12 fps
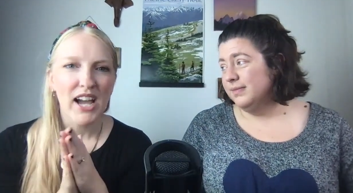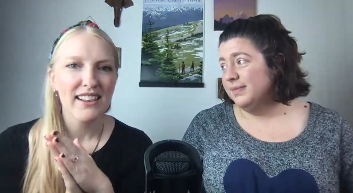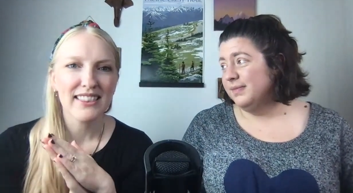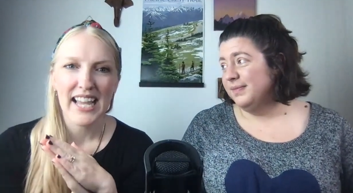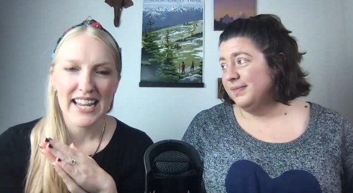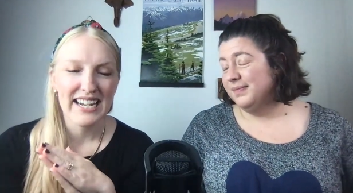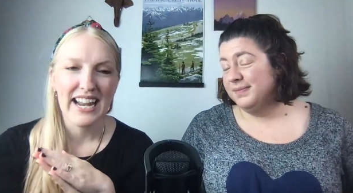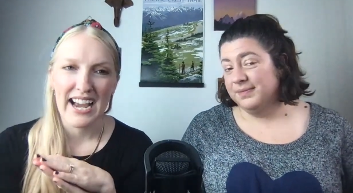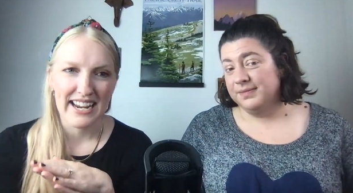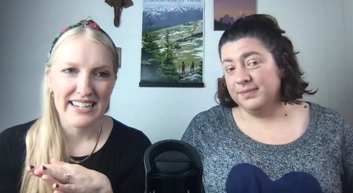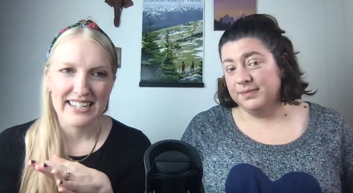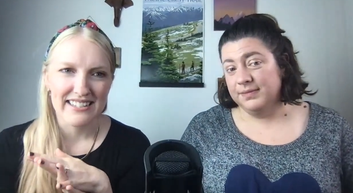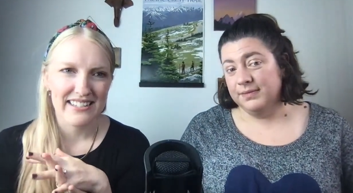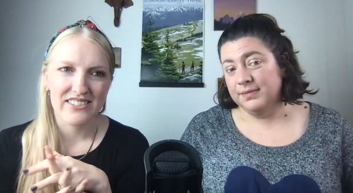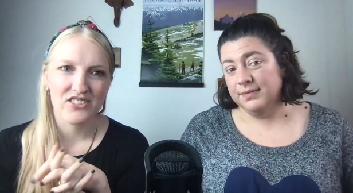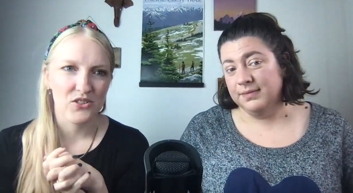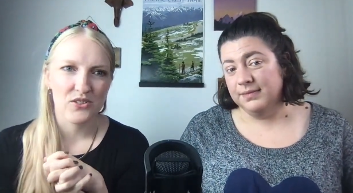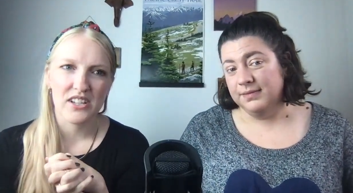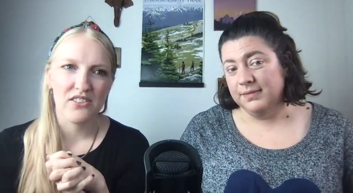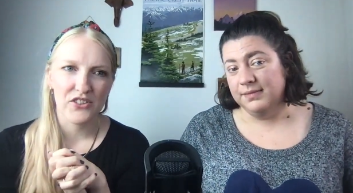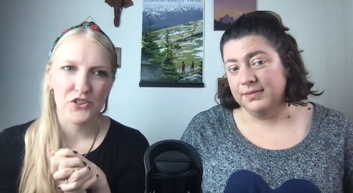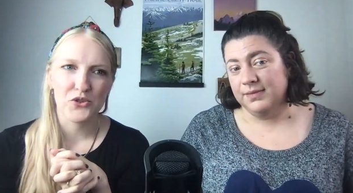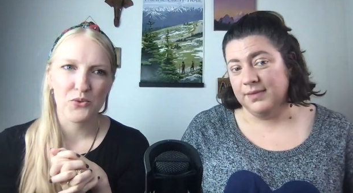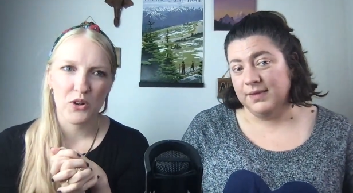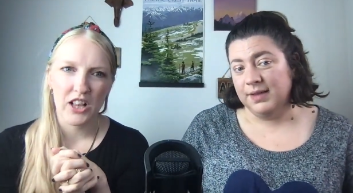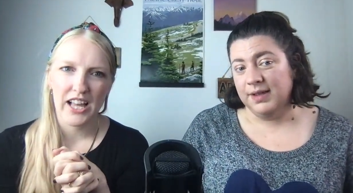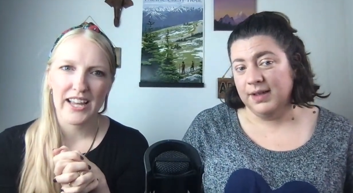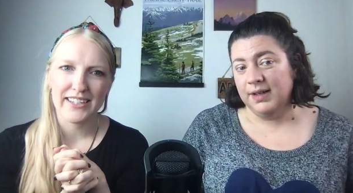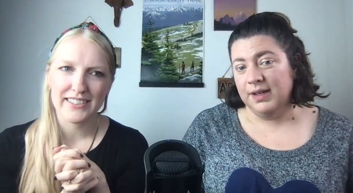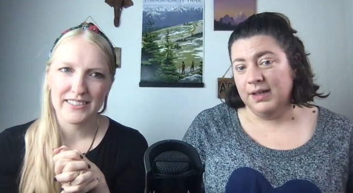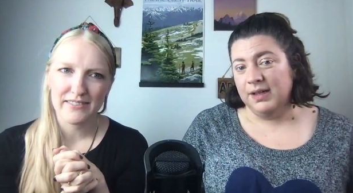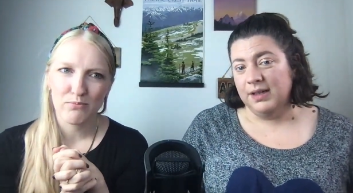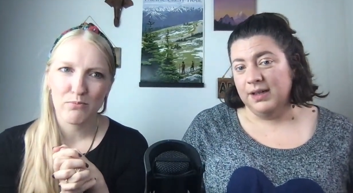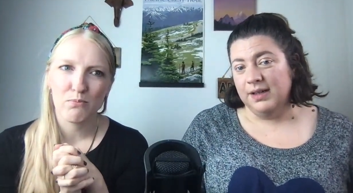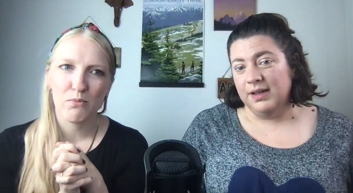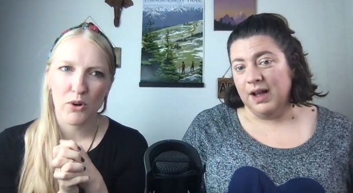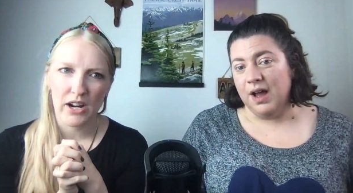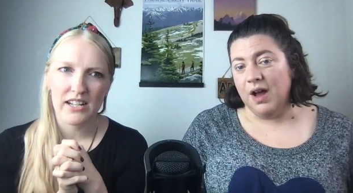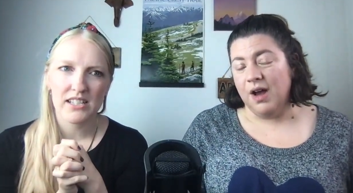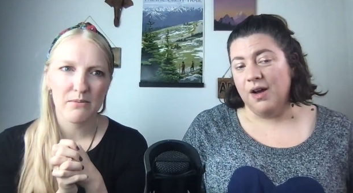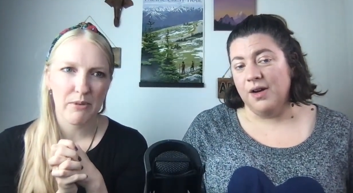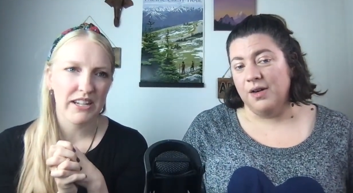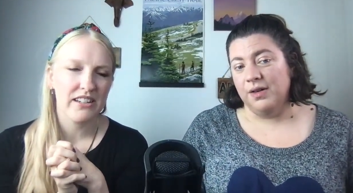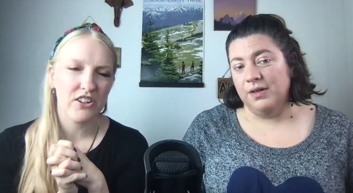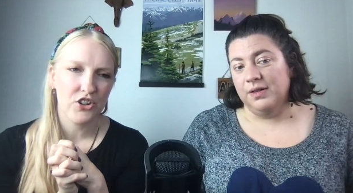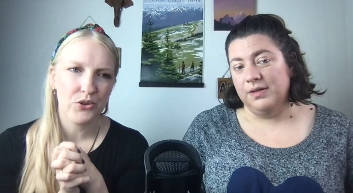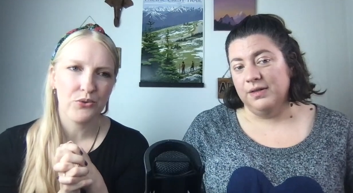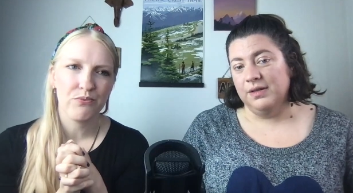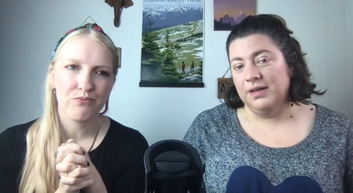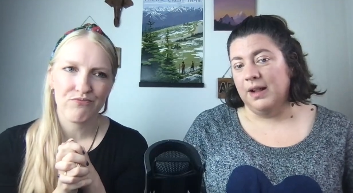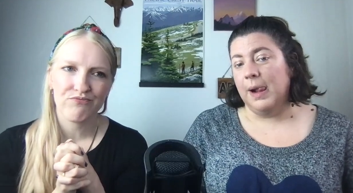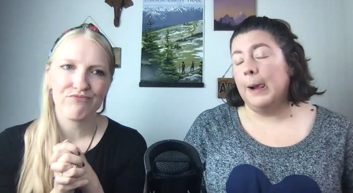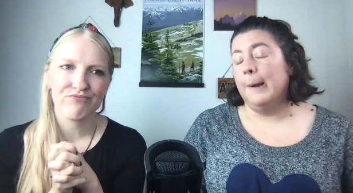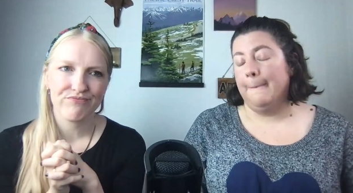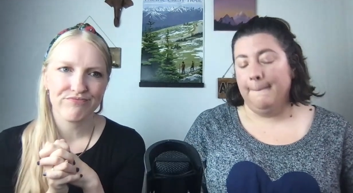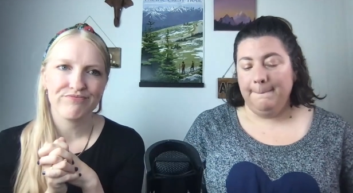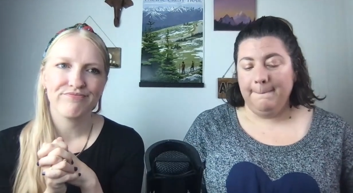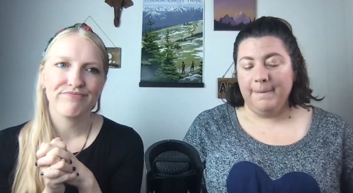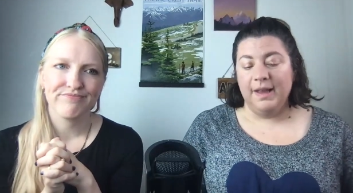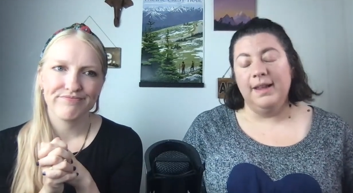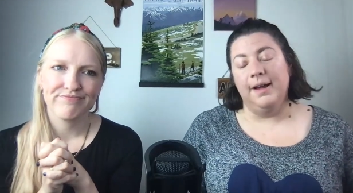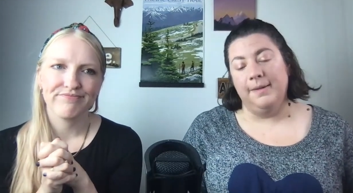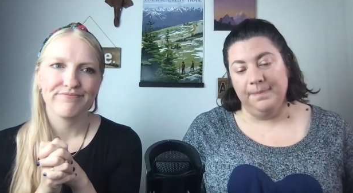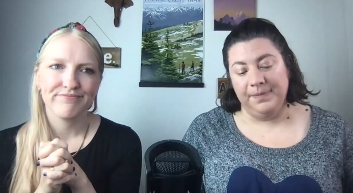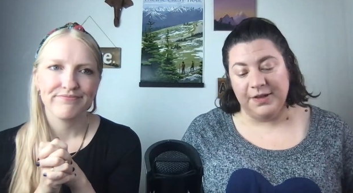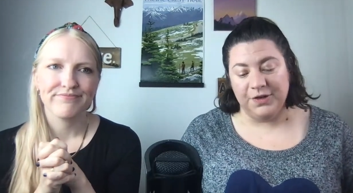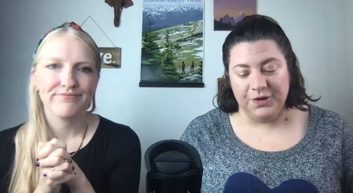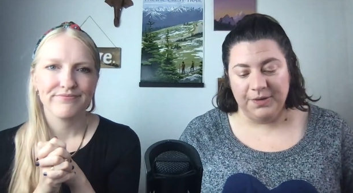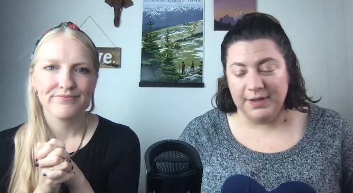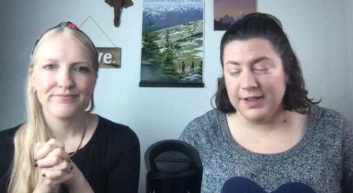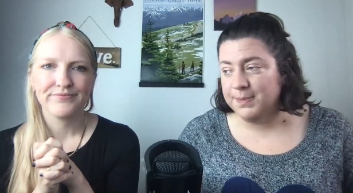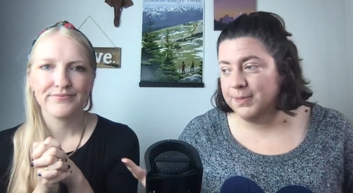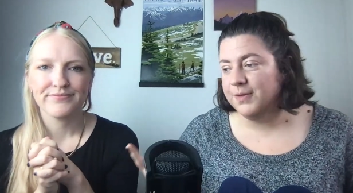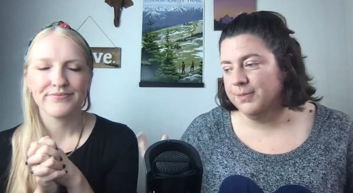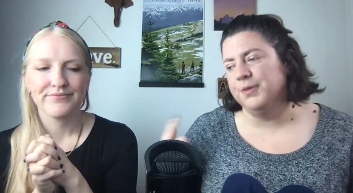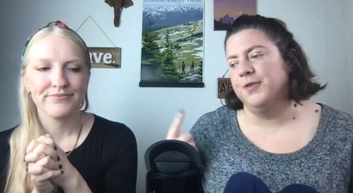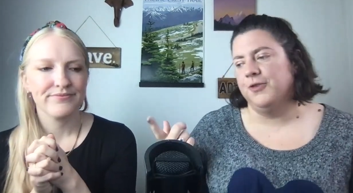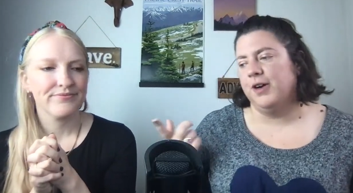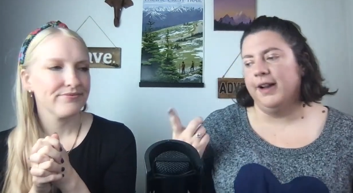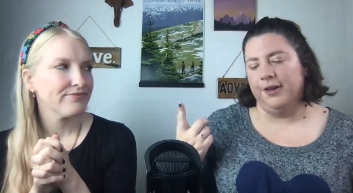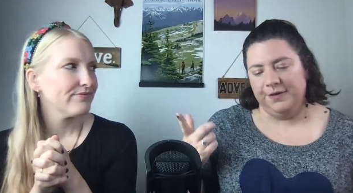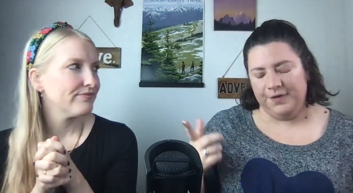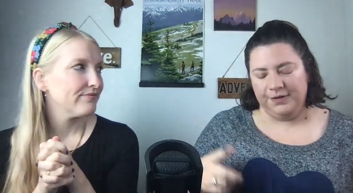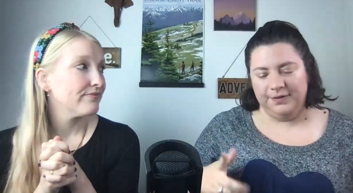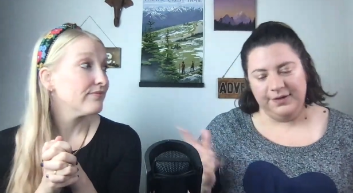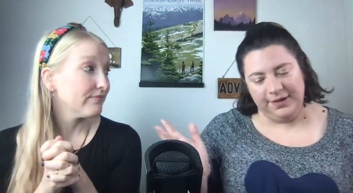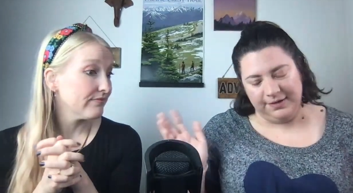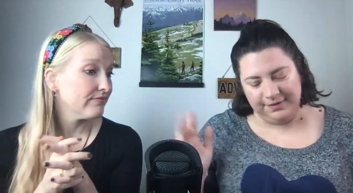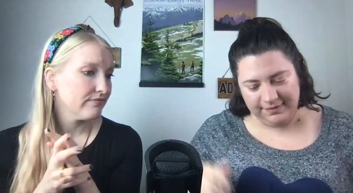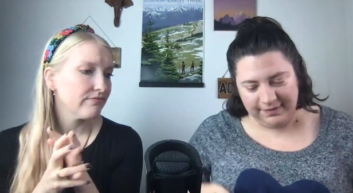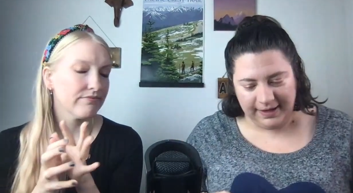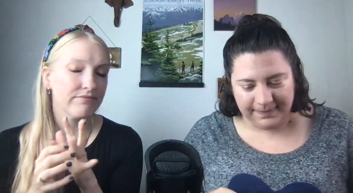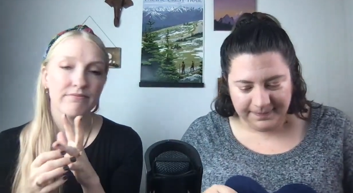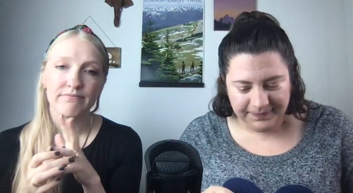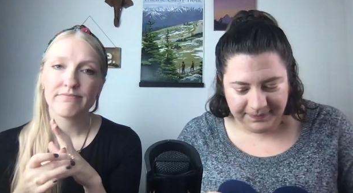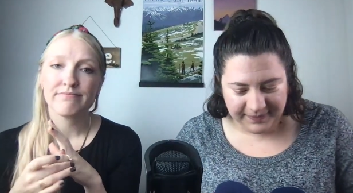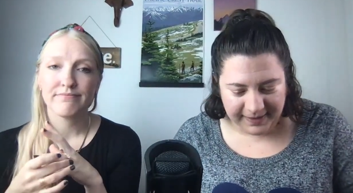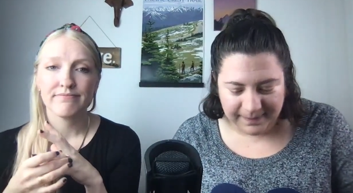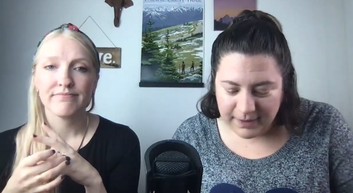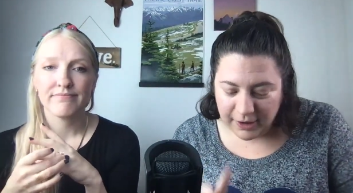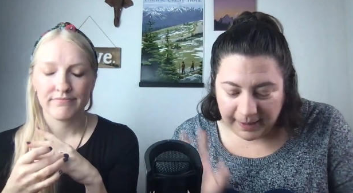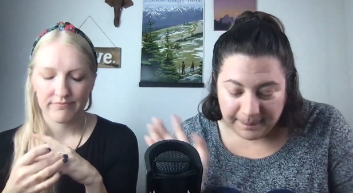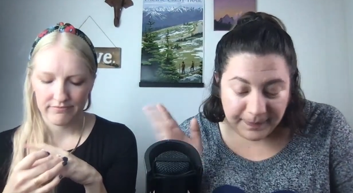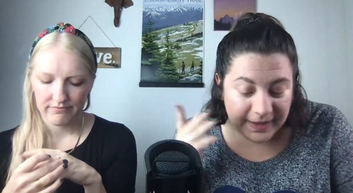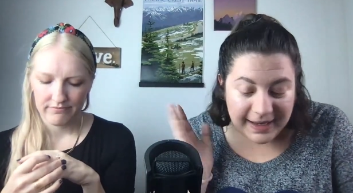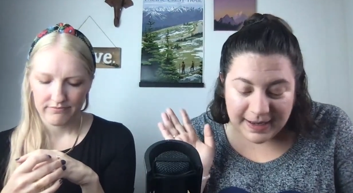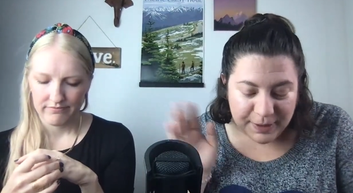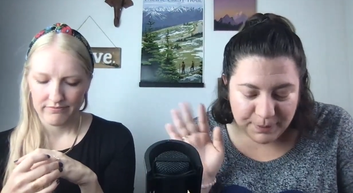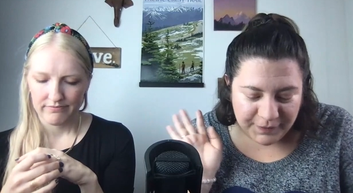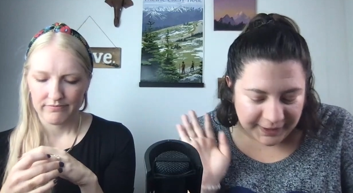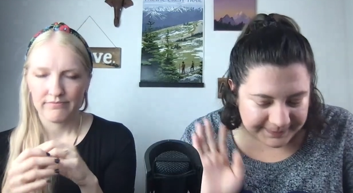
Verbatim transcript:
Speaker 1: late 90s, so cell phones were like brand
Speaker 2: spanking new. Yeah, that's true. That's before I got a phone.
Speaker 1: So, yeah.
Speaker 2: Okay, moving